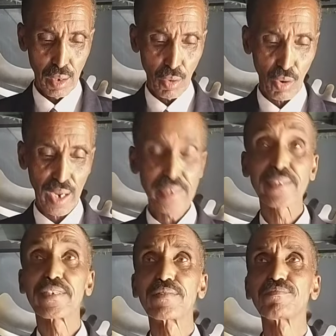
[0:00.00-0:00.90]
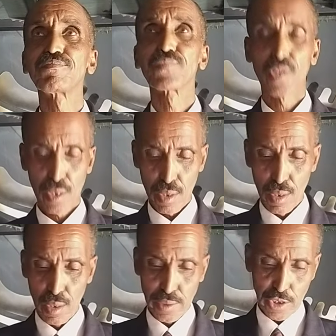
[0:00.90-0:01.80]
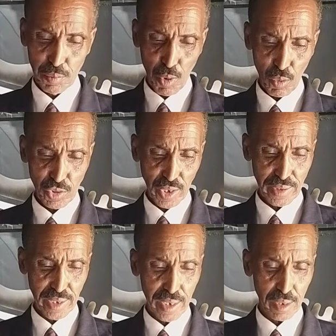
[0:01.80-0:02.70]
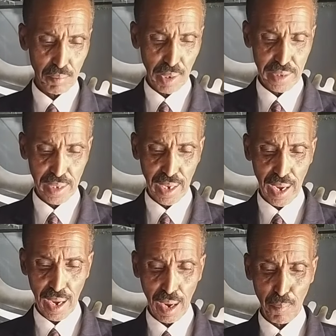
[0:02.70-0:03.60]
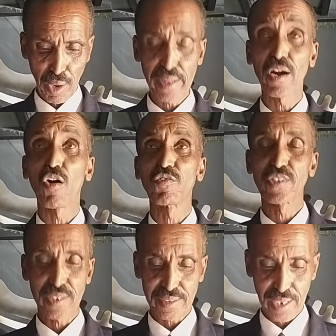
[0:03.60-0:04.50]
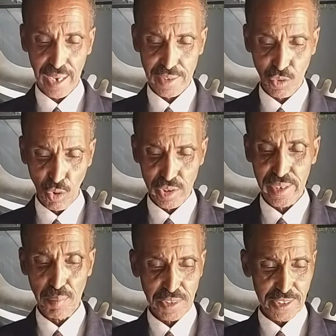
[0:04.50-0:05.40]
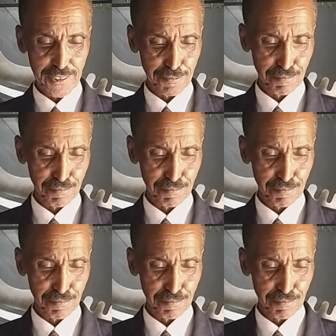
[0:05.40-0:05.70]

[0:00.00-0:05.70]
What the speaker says: All right? This book was written by the brother of Jesus Christ called James.